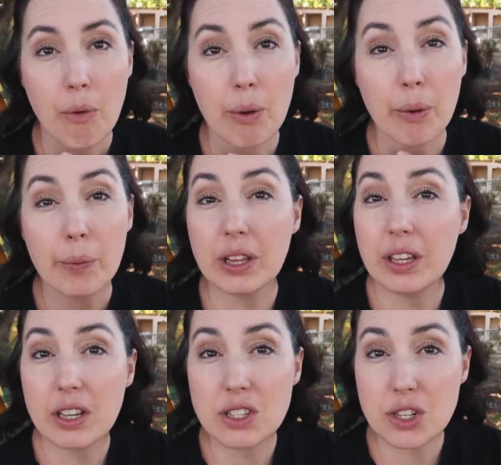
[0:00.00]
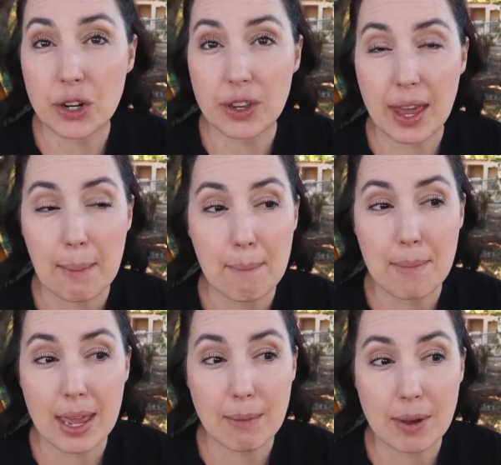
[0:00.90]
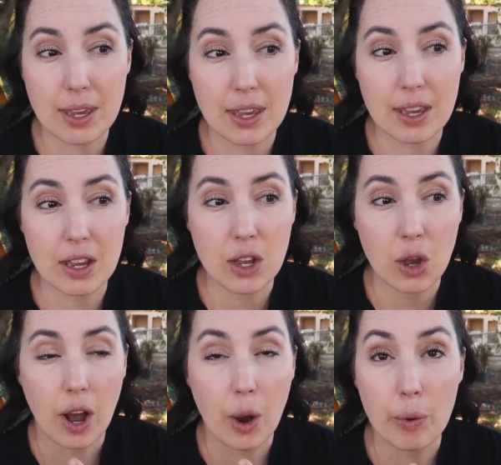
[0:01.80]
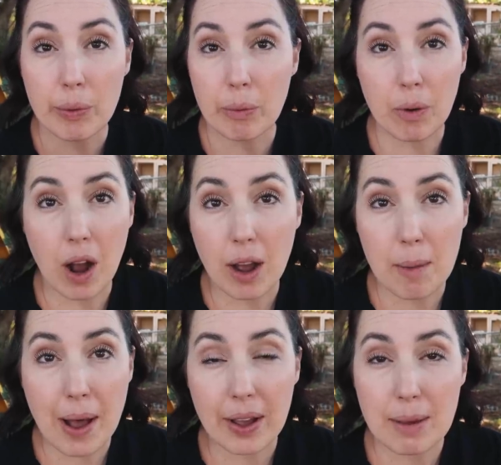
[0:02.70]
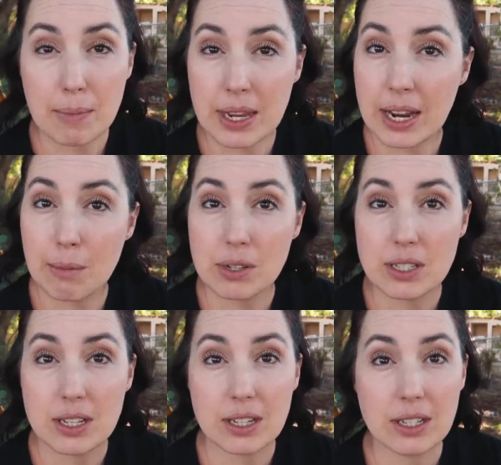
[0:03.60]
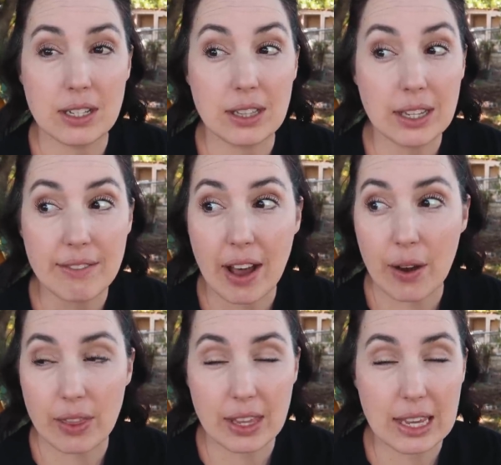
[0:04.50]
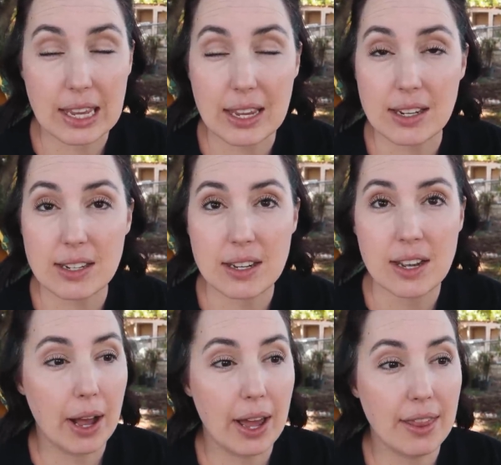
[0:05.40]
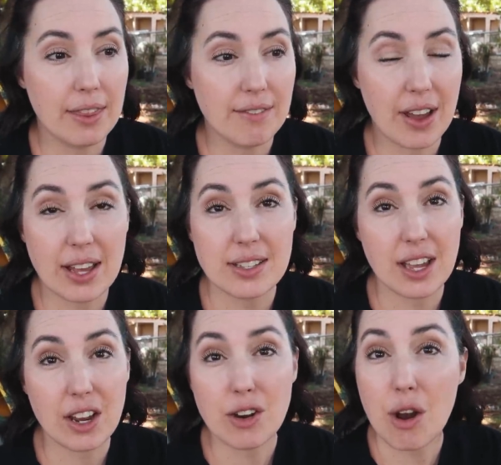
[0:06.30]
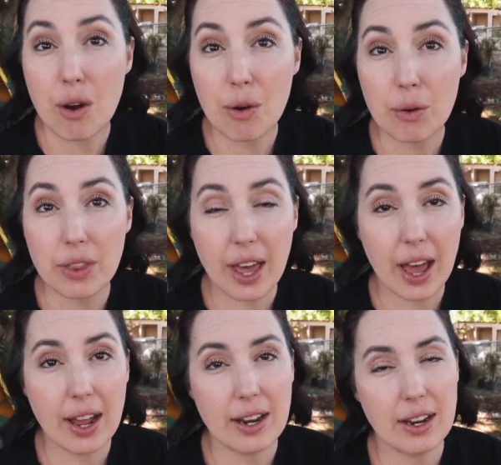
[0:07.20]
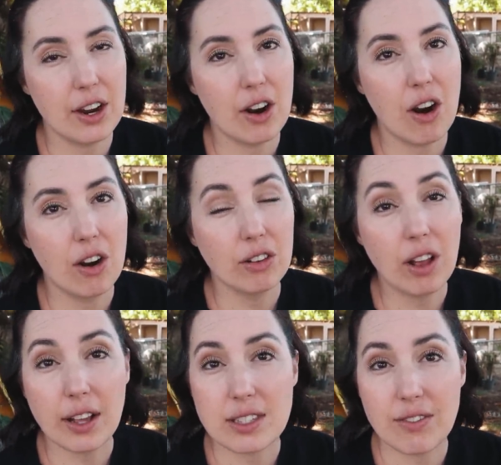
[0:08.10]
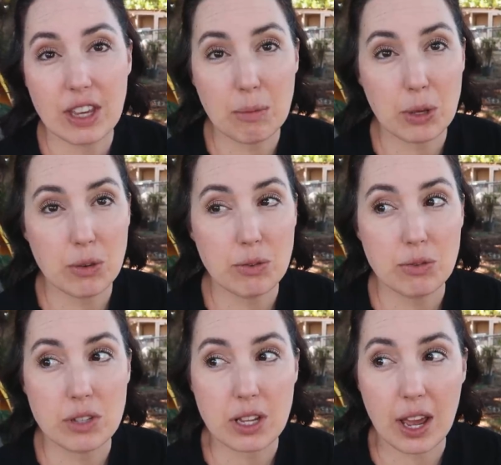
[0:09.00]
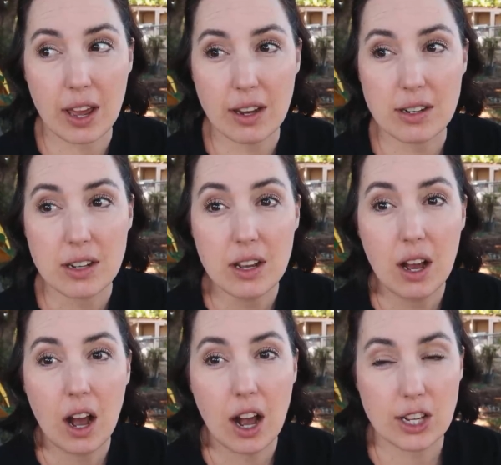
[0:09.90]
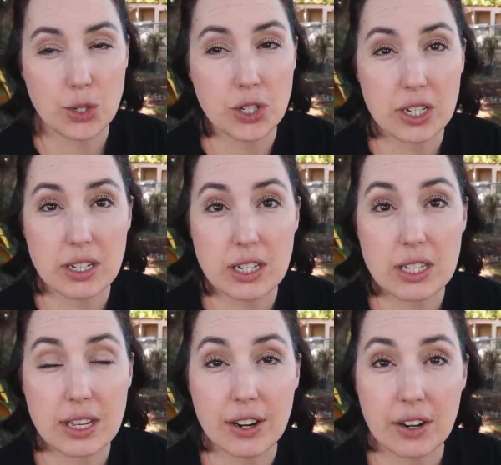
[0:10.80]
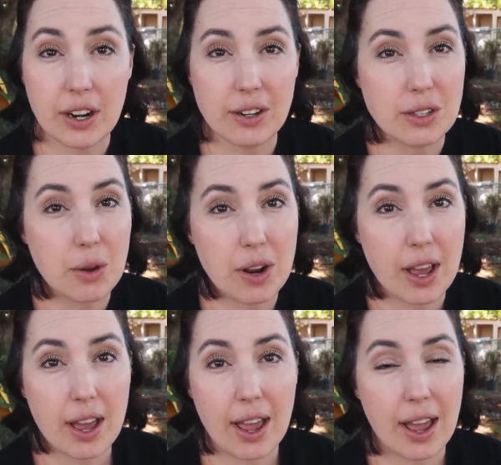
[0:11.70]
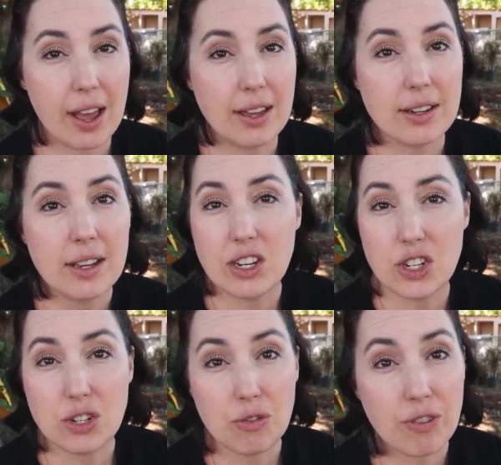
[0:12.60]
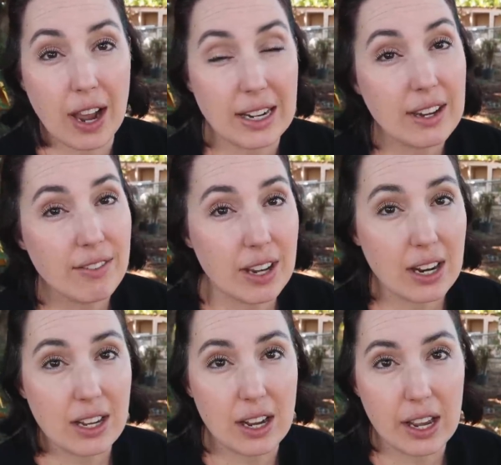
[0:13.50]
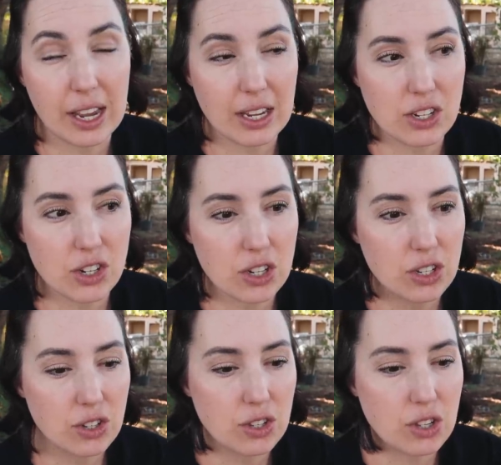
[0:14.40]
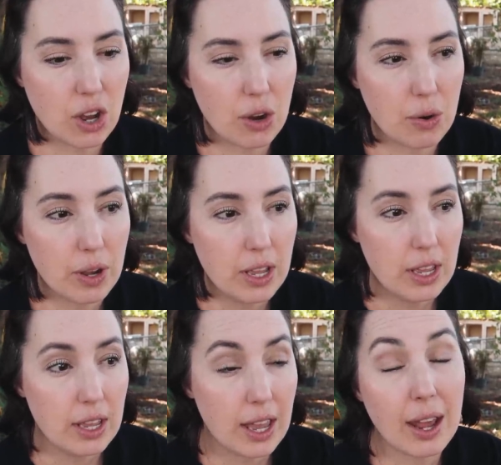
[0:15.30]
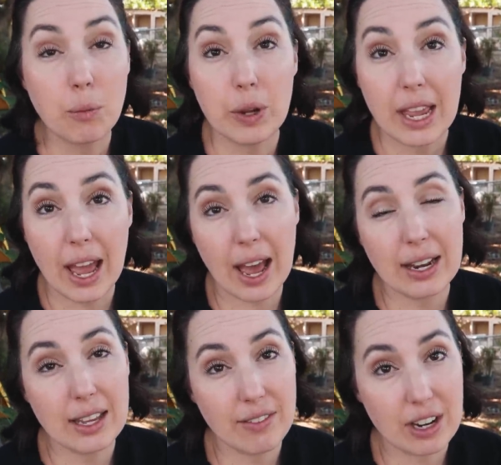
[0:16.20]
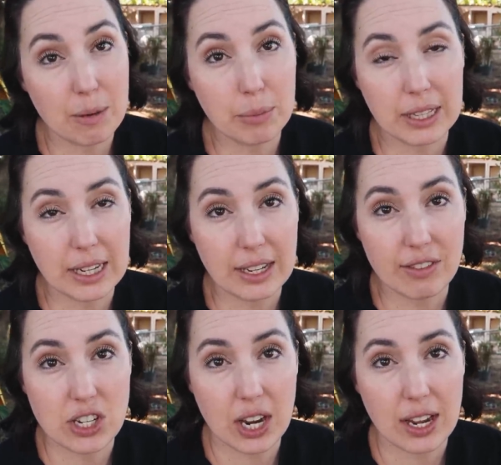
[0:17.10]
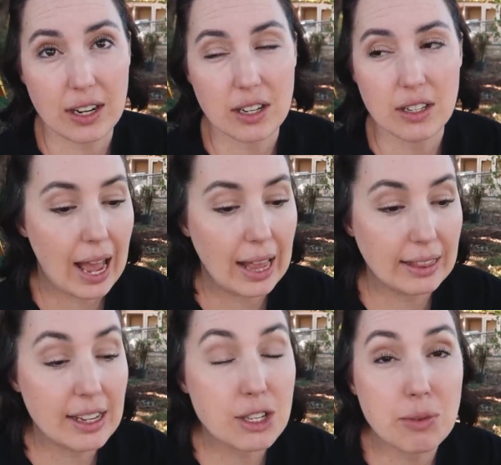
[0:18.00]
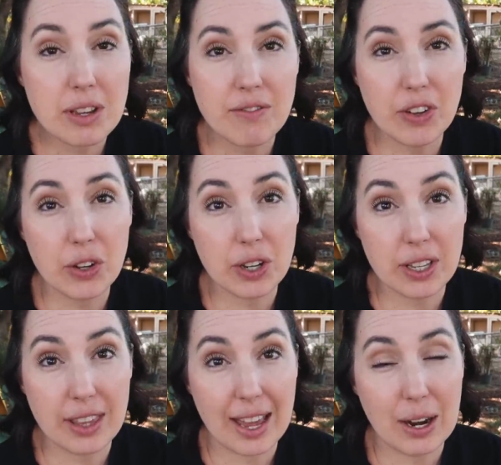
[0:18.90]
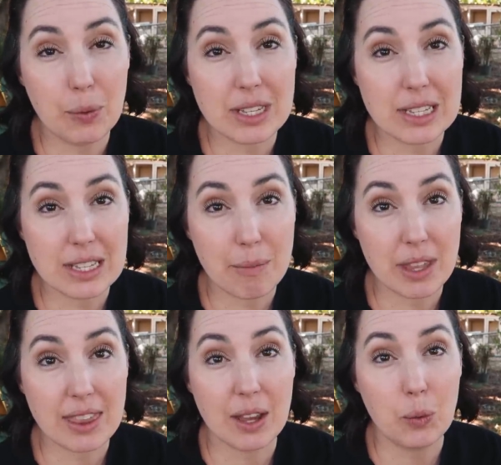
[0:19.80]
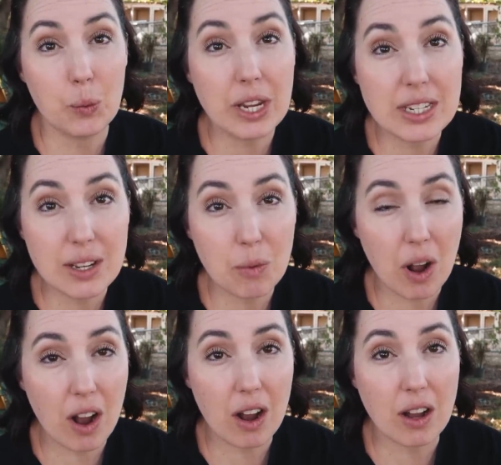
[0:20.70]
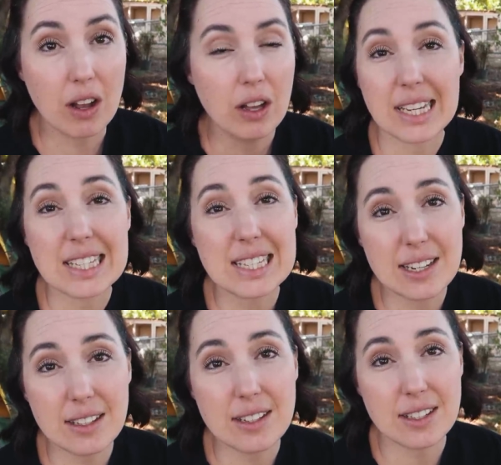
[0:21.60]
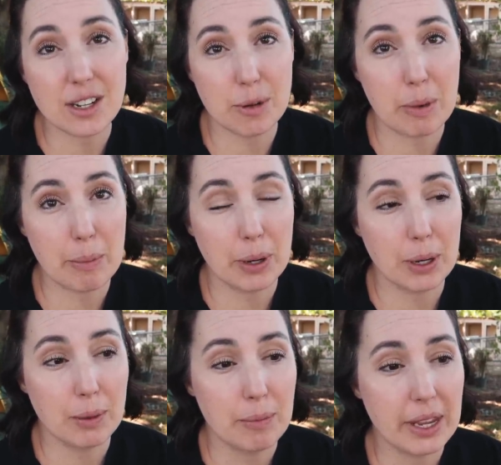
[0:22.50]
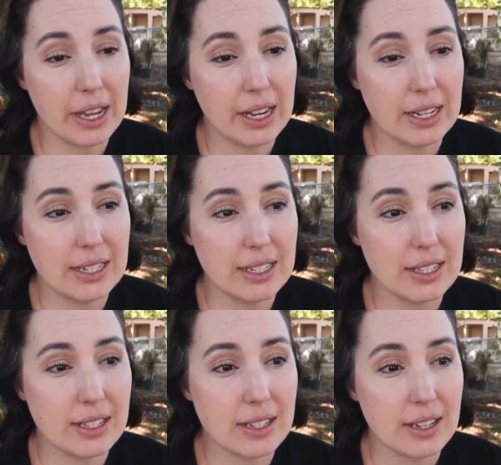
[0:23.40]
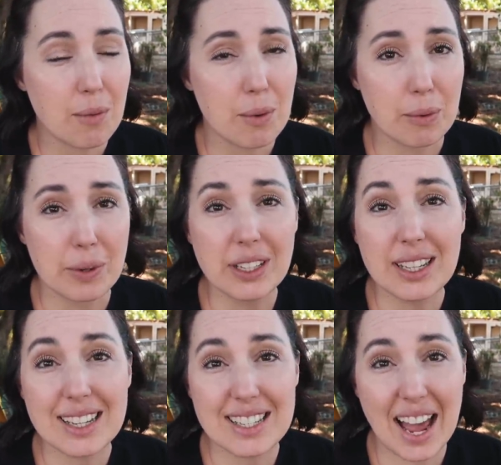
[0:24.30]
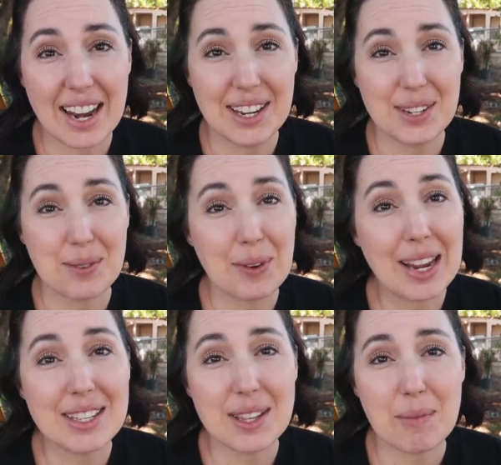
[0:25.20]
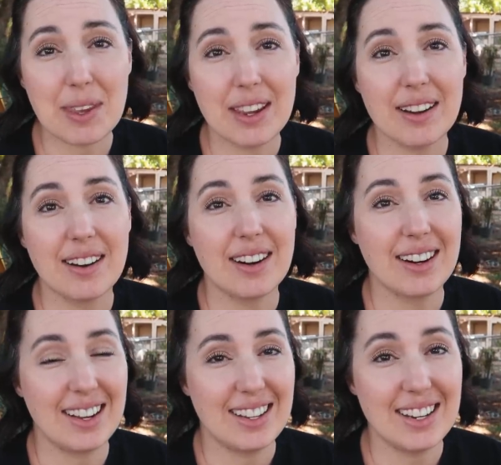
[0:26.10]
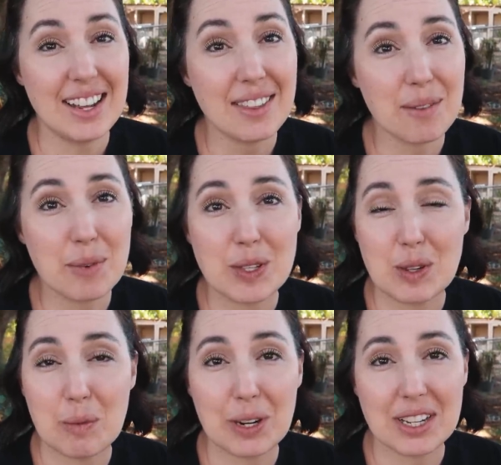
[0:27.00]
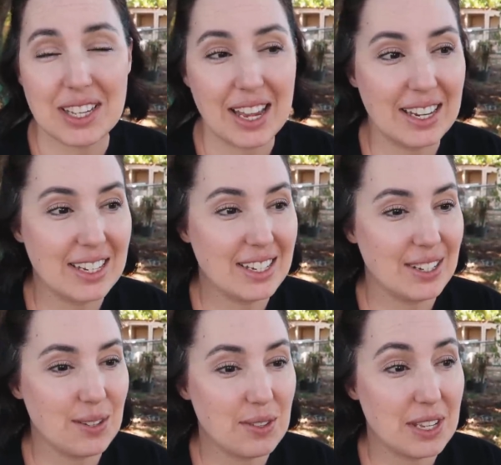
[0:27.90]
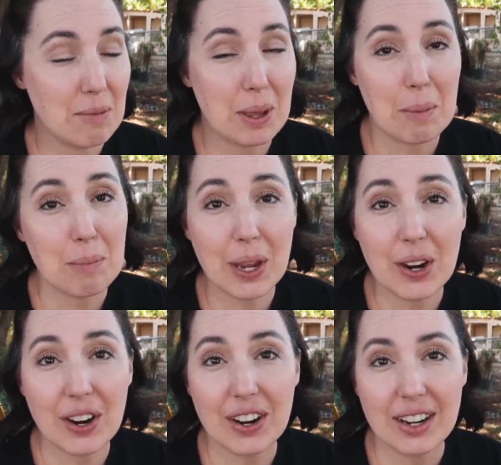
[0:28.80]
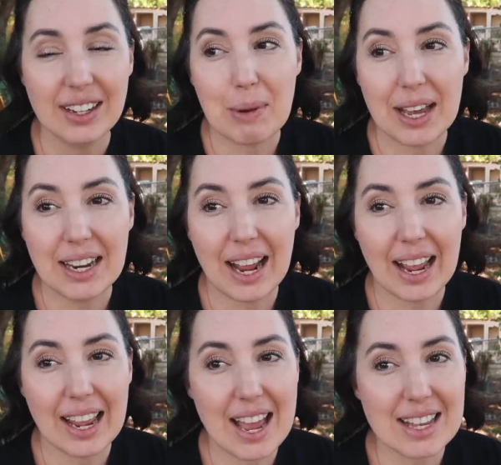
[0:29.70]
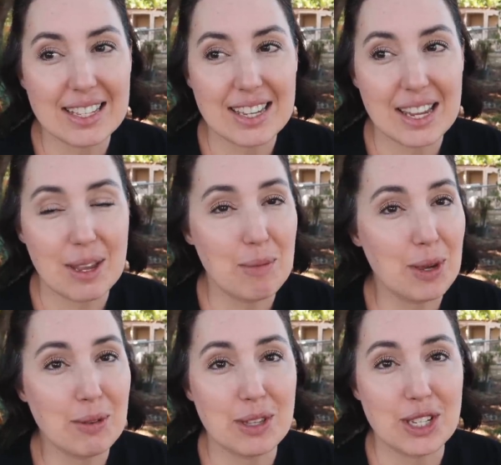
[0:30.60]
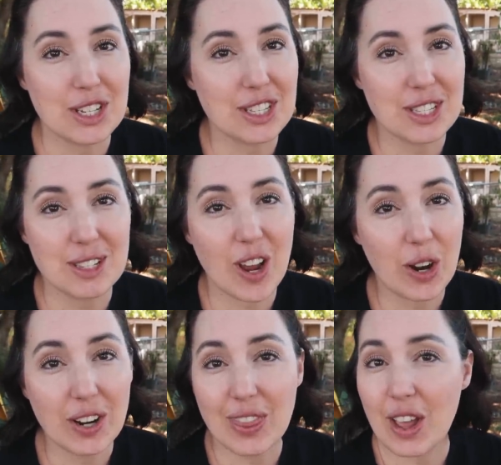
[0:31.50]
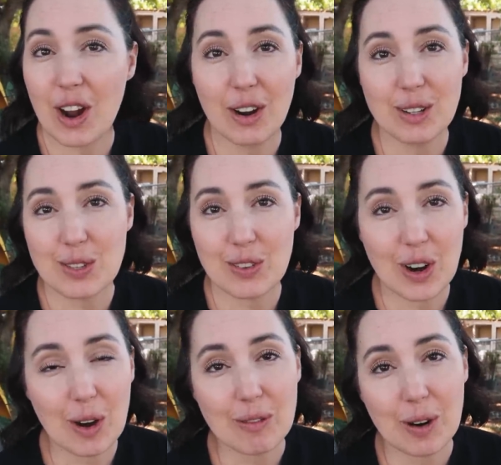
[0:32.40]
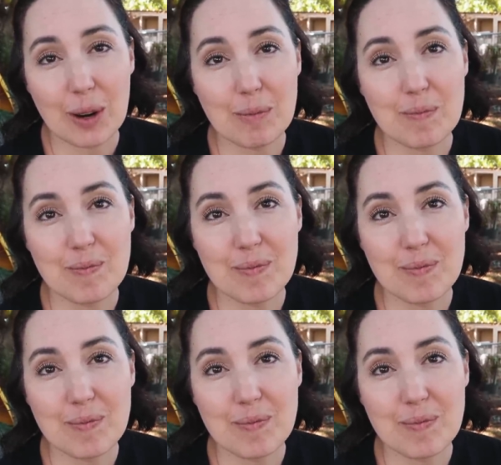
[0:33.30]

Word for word: We were really concerned that maybe uh, we were wrong about him being able to live out in the heat, but the vet said no, that there are lots of emus and ostriches here in Arizona and they should do fine even at a young age. So, and we had given him plenty of shade. At least we can feel good that it wasn't something that we did wrong. It still is such a bummer because we're really excited to raise him here and Ethan was super excited to see him get bigger, but I guess emus just aren't in the cards for our farm.